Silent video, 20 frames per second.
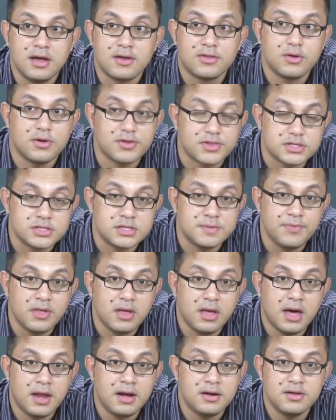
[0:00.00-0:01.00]
exhausted,
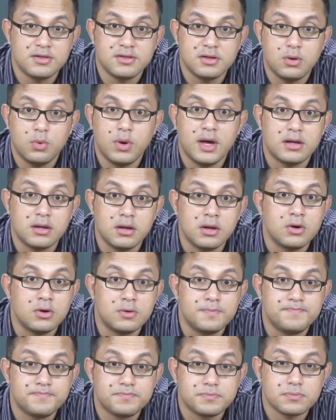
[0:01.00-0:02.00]
and it doesn't quite
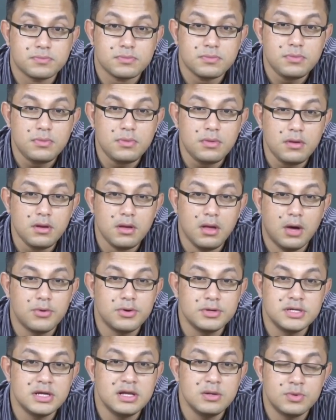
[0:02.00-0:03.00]
know how
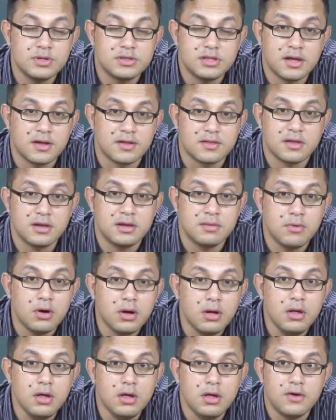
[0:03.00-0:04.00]
to deal with things
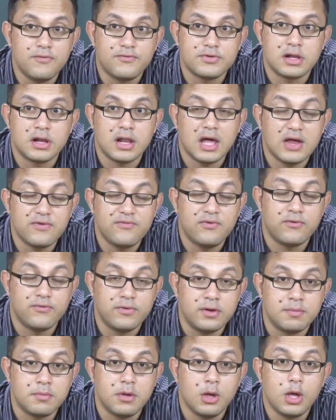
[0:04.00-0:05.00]
anymore for the life of
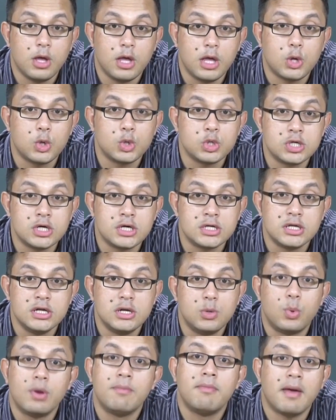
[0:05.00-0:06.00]
him, he could not
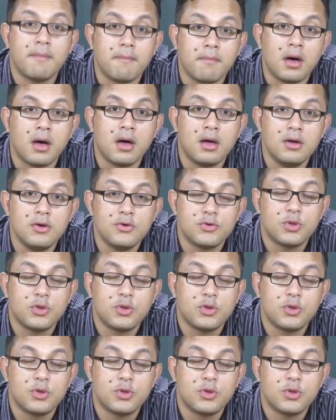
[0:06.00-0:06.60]
remember.